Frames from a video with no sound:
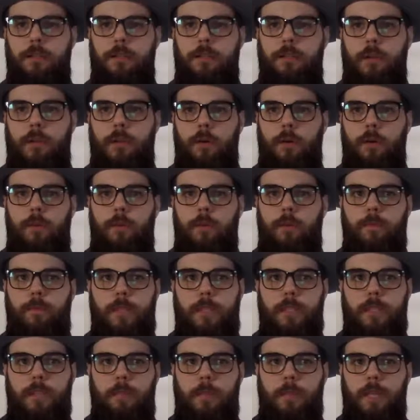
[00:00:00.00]
So
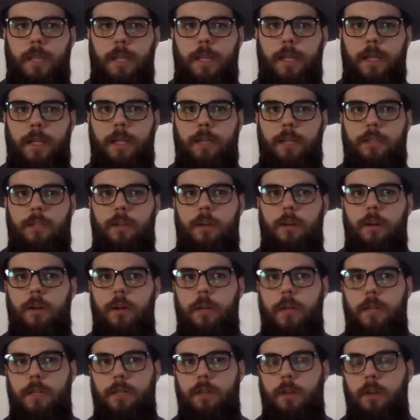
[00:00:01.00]
something like Kickstarter,
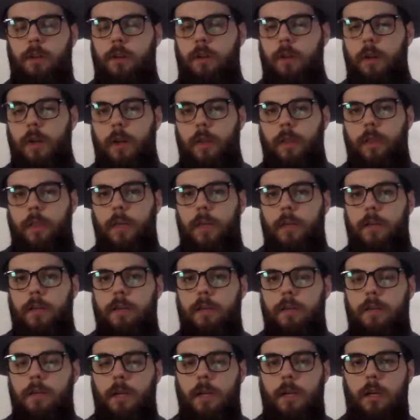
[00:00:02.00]
it's all or nothing.
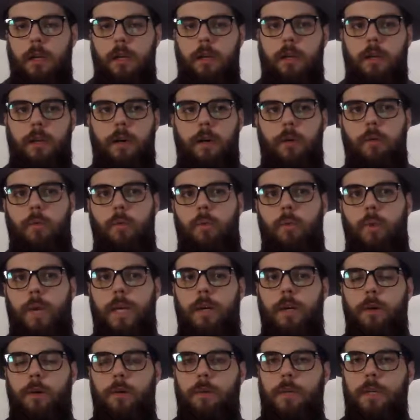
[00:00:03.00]
You know,
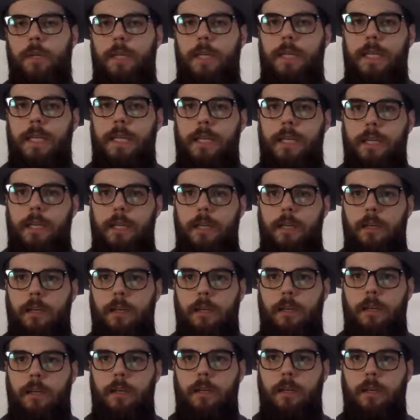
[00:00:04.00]
we don't need
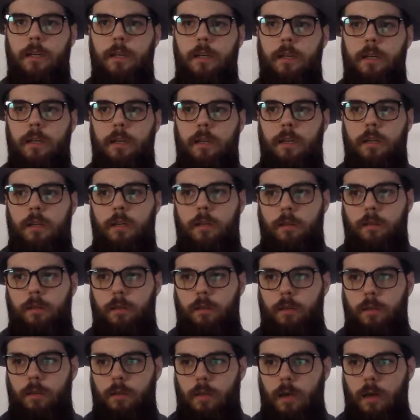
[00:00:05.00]

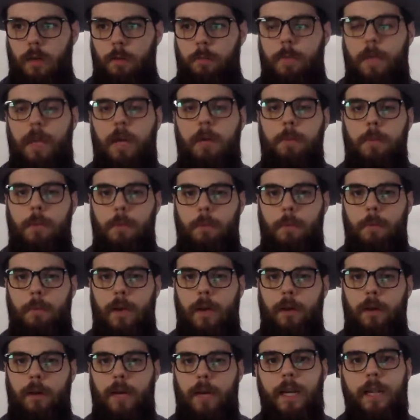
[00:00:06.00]
a minimum
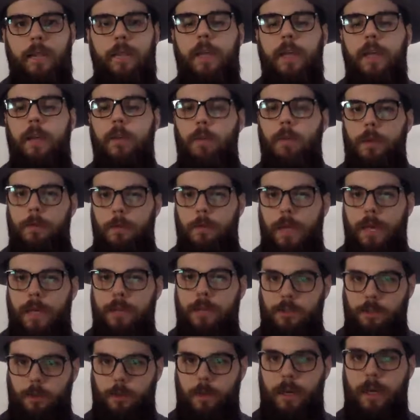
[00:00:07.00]
amount. Anything we make
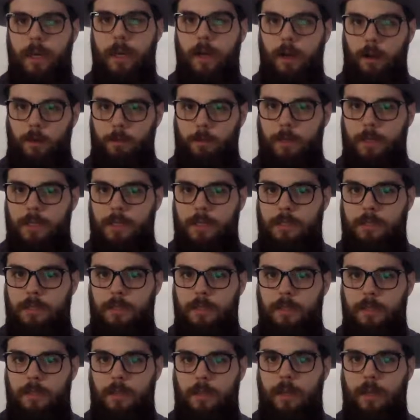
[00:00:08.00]
is going to help
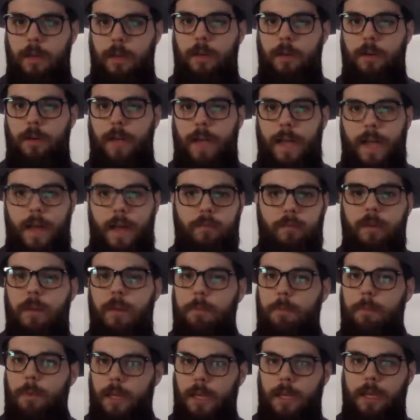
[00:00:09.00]
us. You know, like every
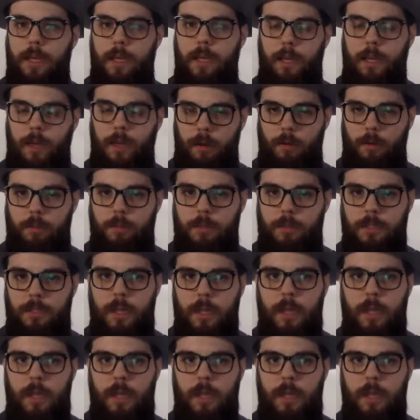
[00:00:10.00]
penny helps.